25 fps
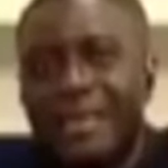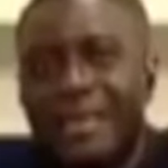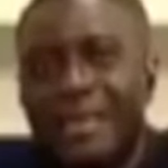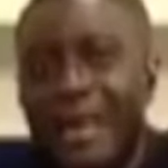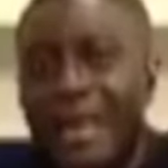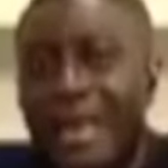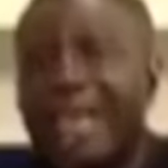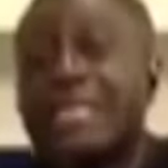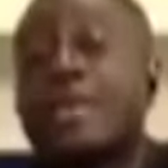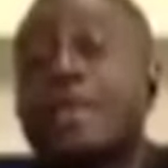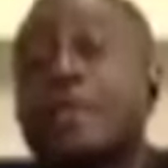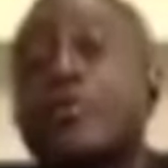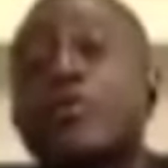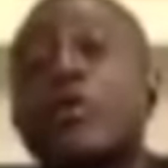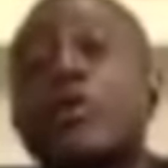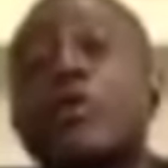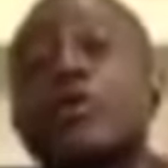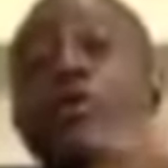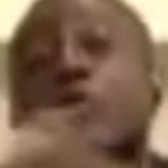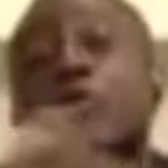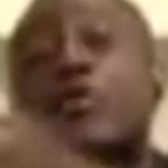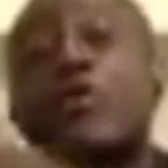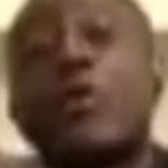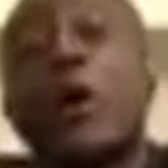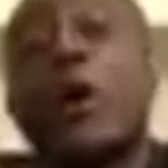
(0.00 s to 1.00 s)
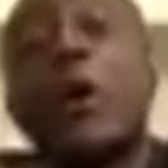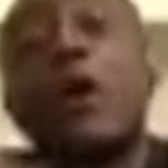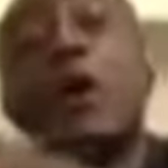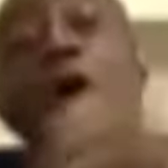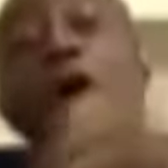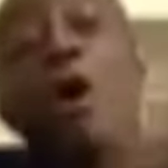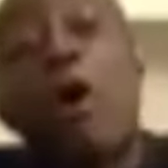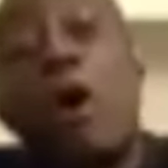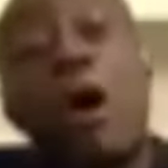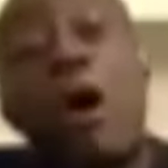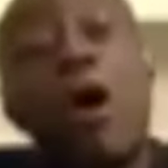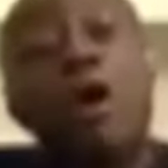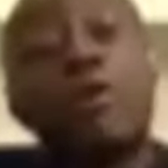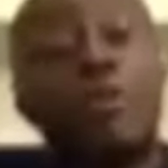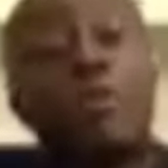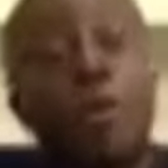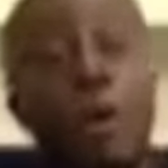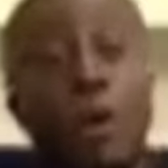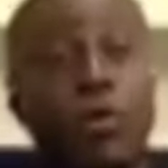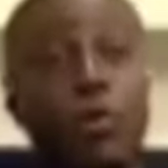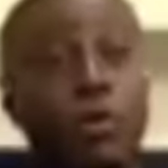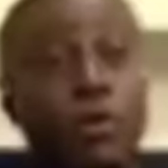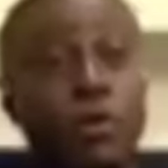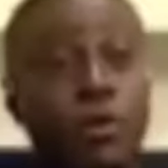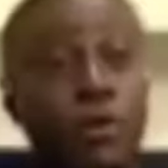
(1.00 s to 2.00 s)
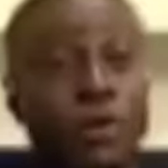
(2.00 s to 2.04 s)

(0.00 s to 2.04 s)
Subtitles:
It's rude to call all Kwano,